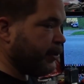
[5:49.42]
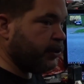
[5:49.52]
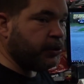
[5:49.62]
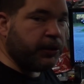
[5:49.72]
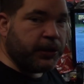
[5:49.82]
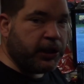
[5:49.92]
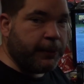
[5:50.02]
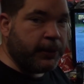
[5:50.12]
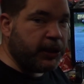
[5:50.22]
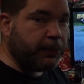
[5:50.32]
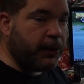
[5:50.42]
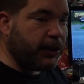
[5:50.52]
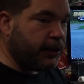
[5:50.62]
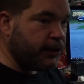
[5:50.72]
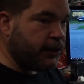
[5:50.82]
it's as good as a Japanese
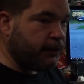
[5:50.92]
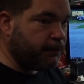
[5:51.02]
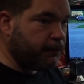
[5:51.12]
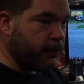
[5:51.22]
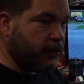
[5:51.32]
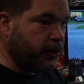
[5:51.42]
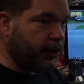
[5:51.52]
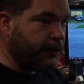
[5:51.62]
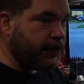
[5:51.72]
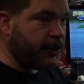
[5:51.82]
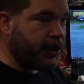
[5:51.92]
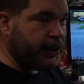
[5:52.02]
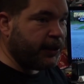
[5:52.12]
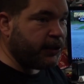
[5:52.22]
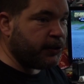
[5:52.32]
bike because I'll, never say
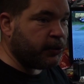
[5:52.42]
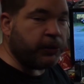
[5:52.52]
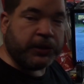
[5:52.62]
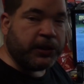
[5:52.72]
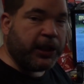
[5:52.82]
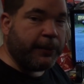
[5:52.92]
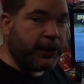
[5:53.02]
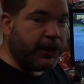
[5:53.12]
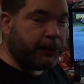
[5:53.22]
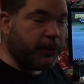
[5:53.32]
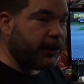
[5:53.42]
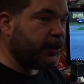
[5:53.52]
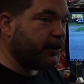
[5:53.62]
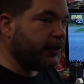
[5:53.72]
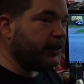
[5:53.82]
anything is as good as a Japanese bike.
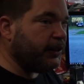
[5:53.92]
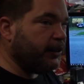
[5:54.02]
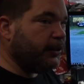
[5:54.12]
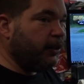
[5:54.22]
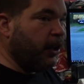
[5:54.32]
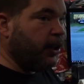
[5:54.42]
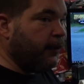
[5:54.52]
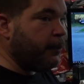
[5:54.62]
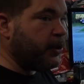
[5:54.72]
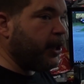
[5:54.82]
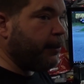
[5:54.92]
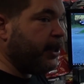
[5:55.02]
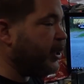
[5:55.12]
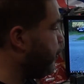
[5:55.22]
I love my Japanese